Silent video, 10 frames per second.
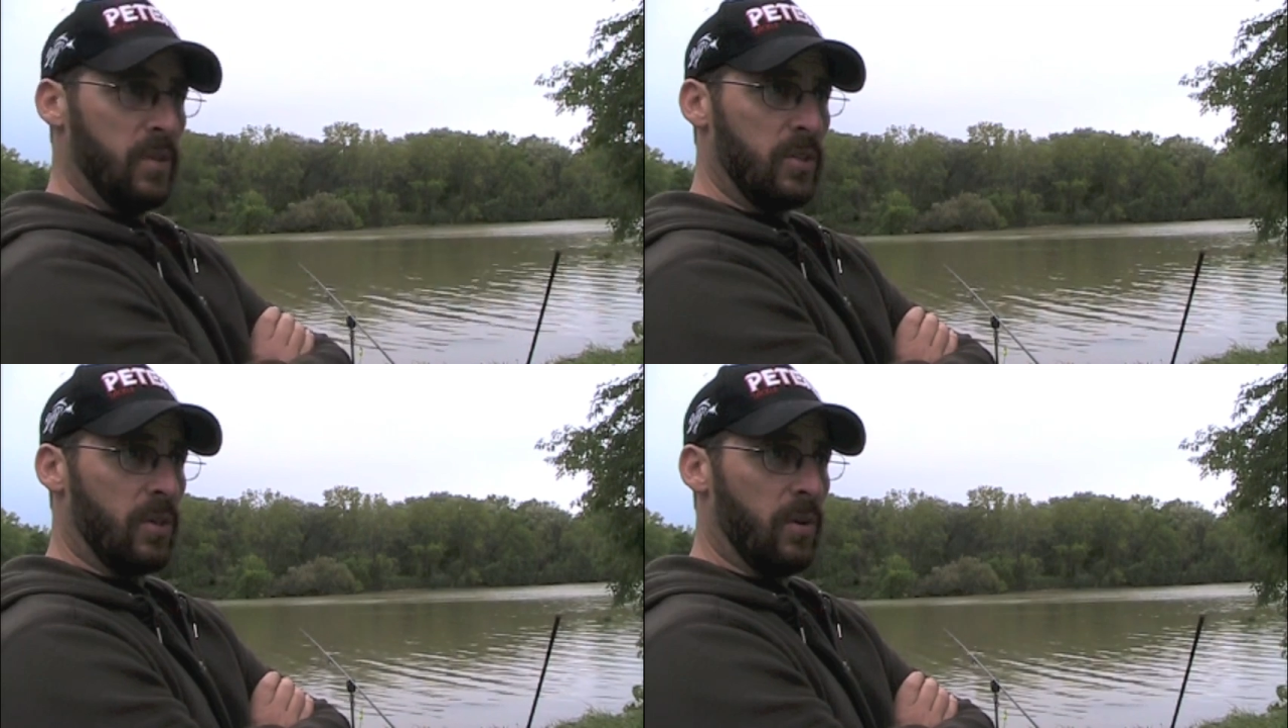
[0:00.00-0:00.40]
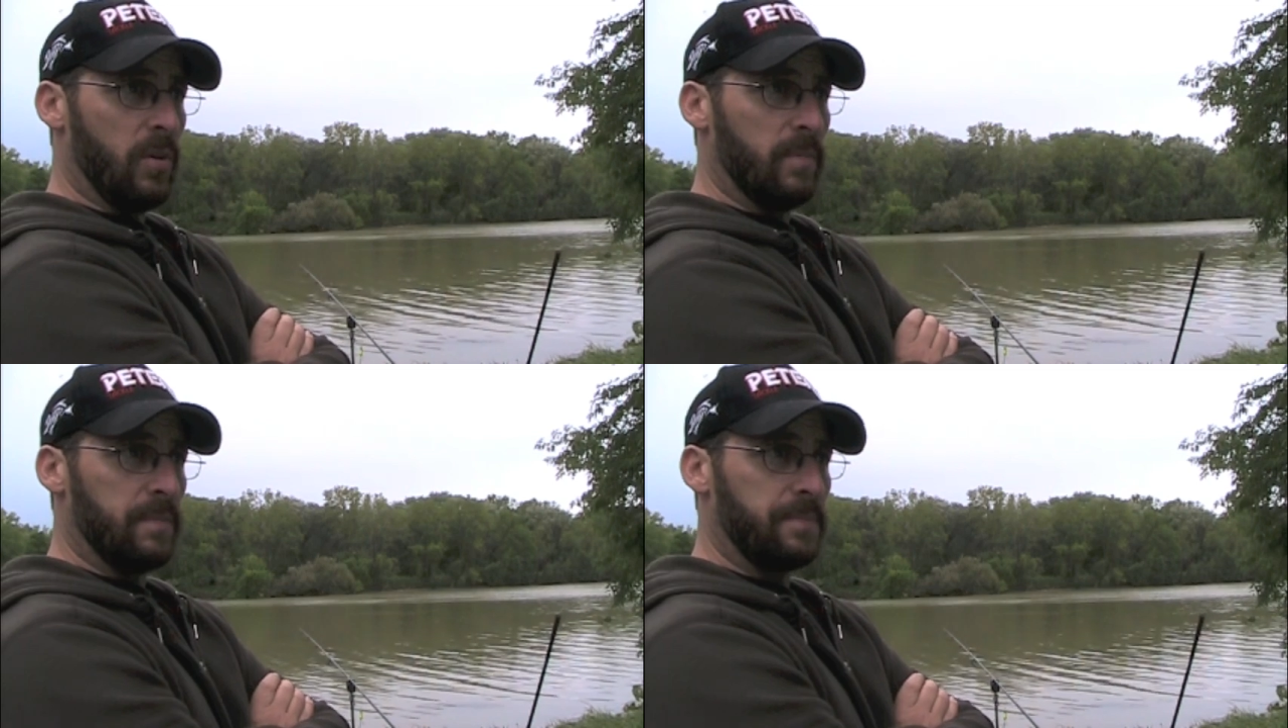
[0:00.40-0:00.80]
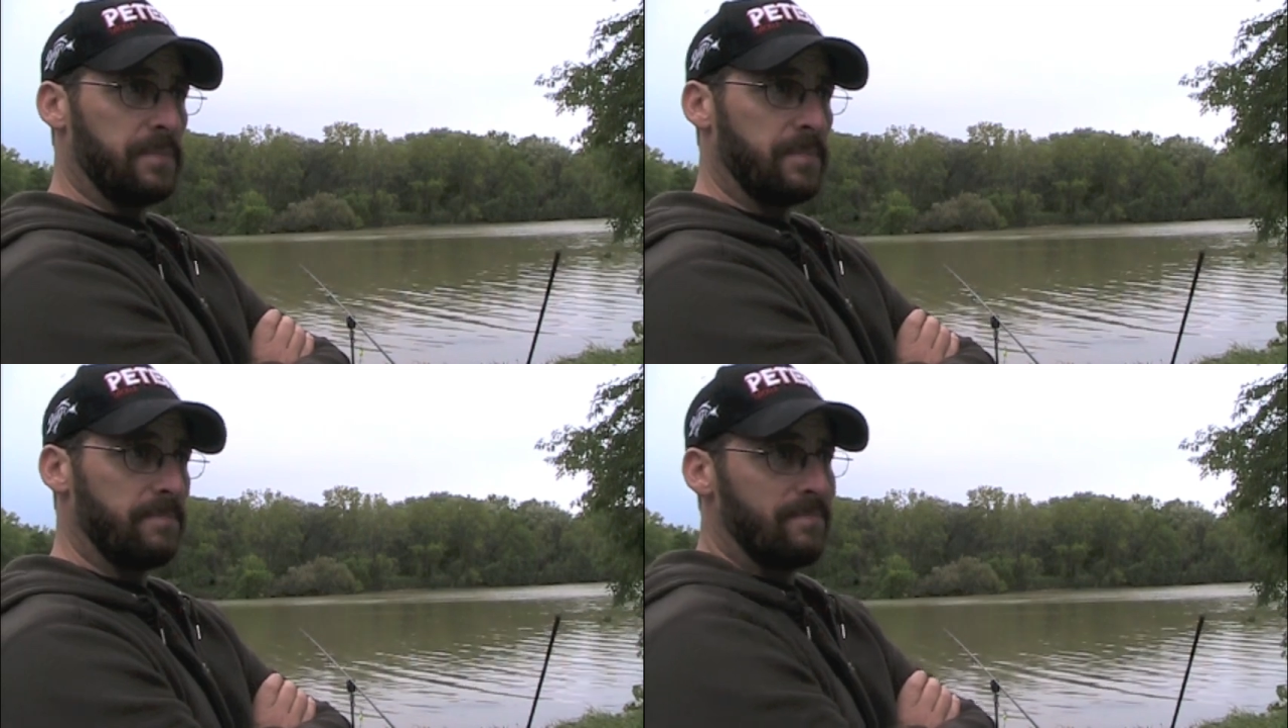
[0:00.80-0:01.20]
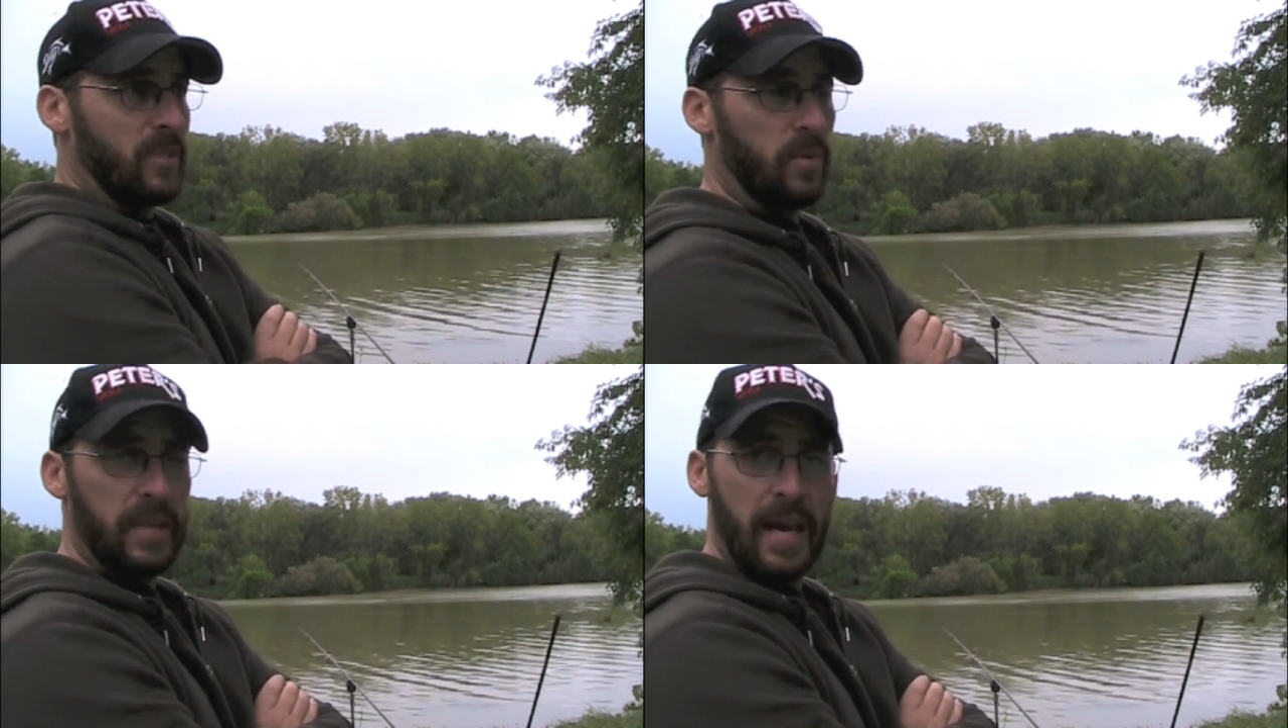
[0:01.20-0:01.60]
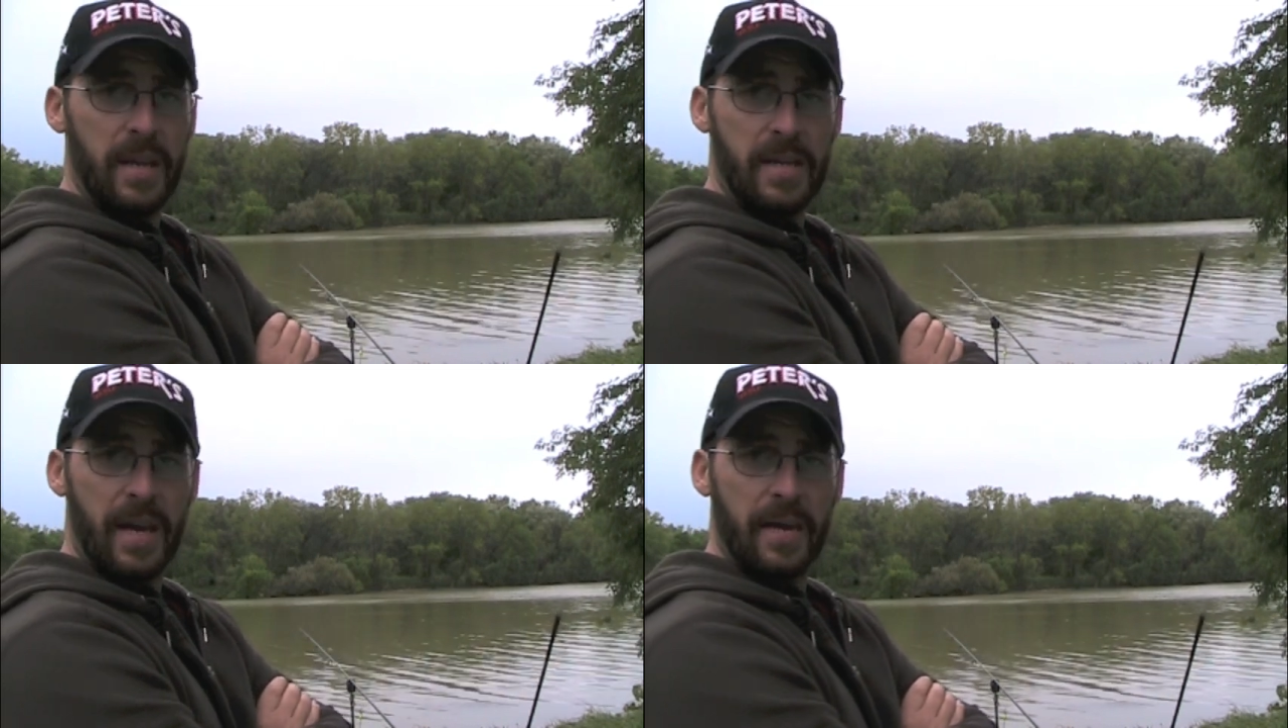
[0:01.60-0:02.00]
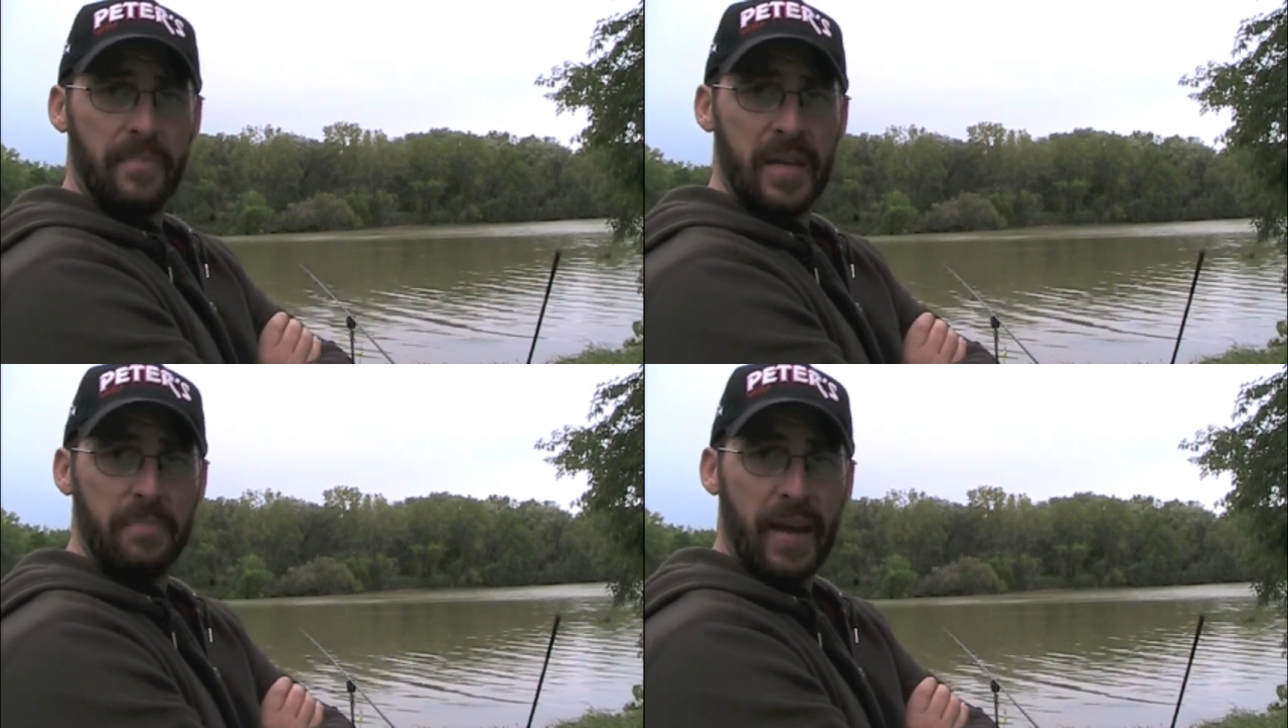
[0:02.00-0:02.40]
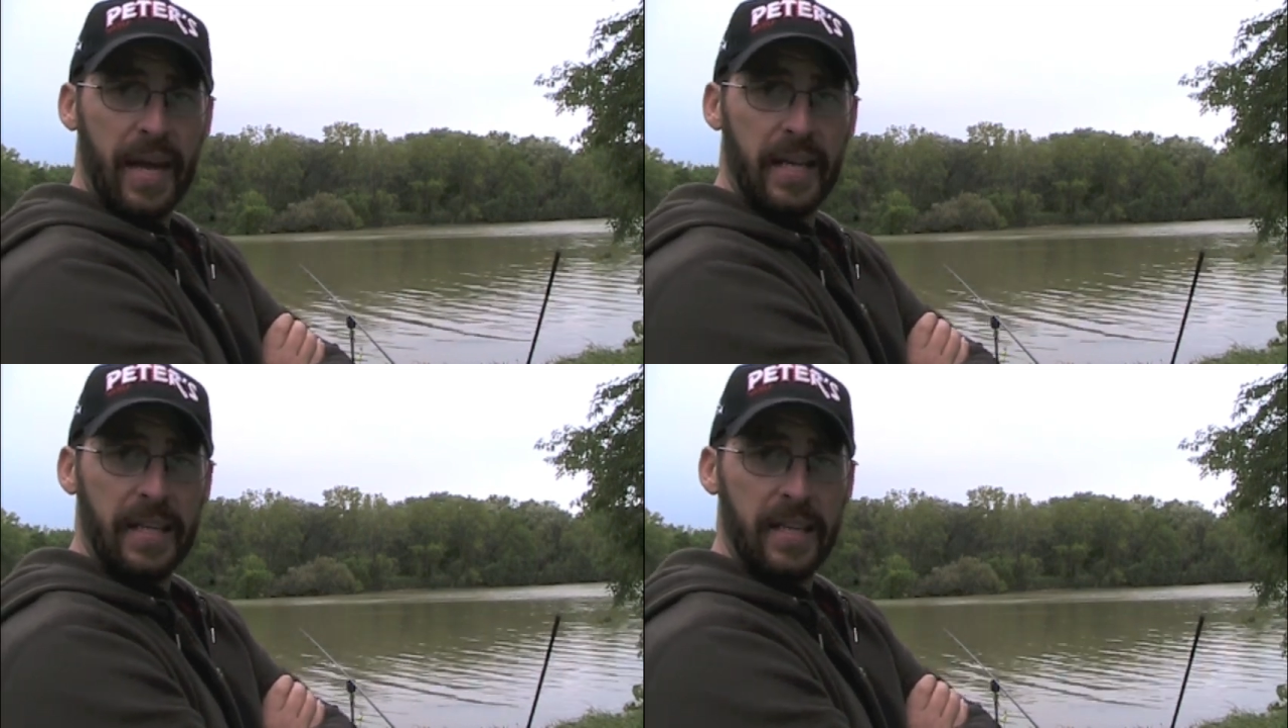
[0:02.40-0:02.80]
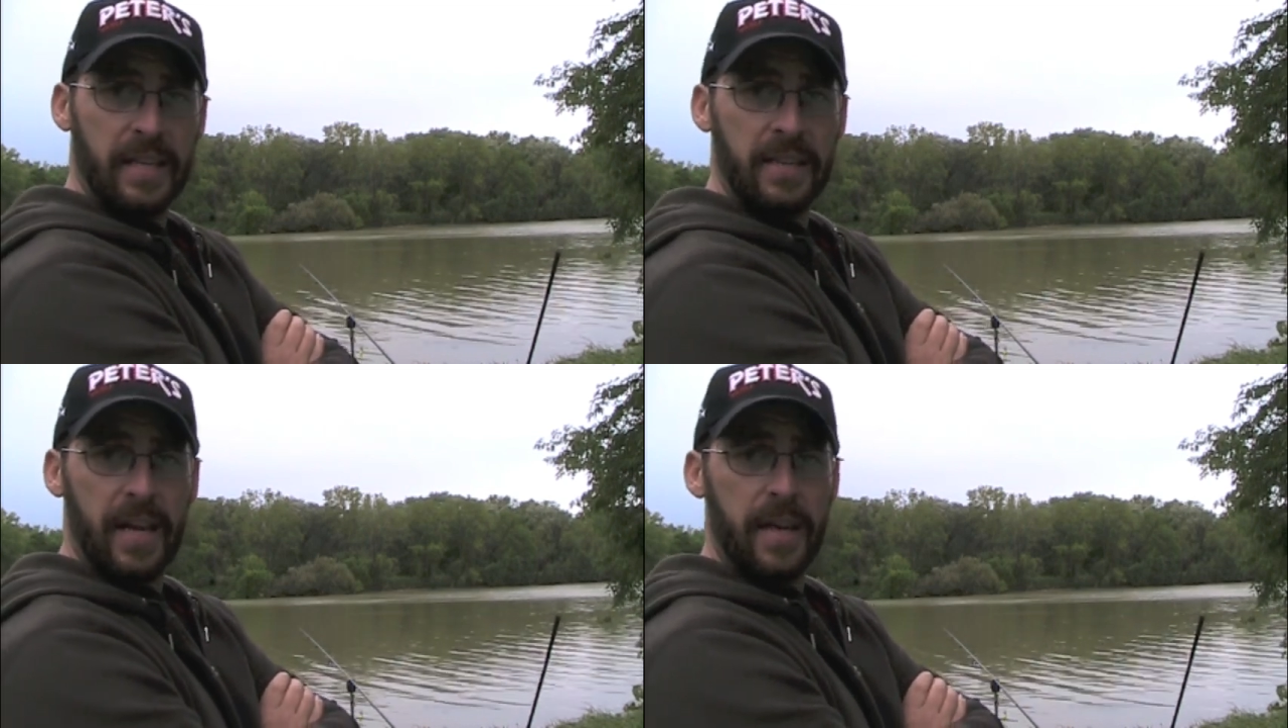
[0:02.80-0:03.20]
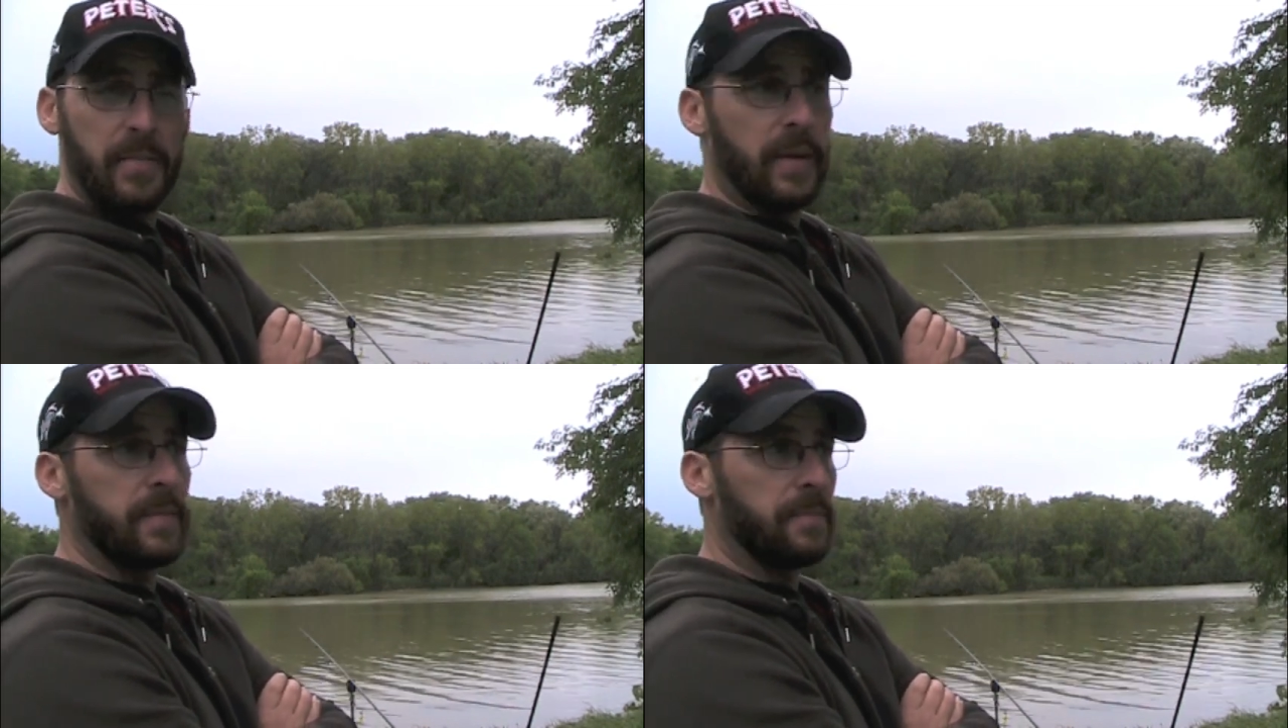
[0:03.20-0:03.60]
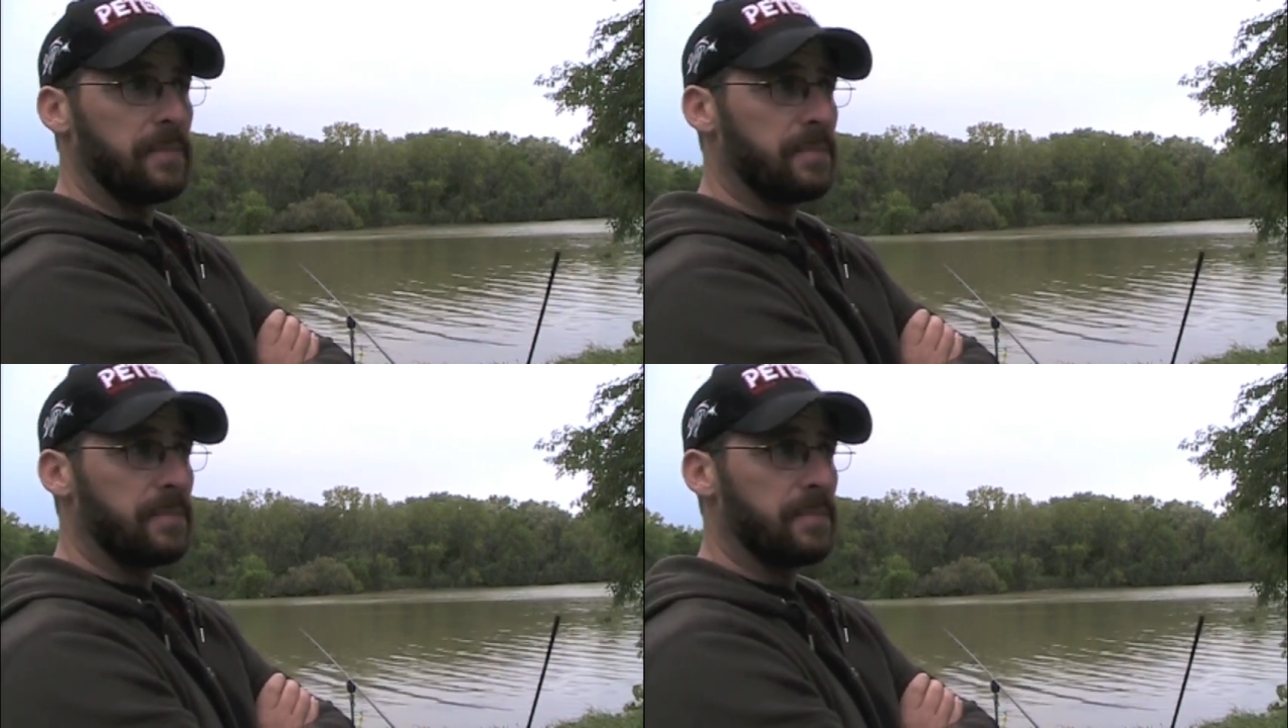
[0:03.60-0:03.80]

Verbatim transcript: So, you know, not a big bag it in day, but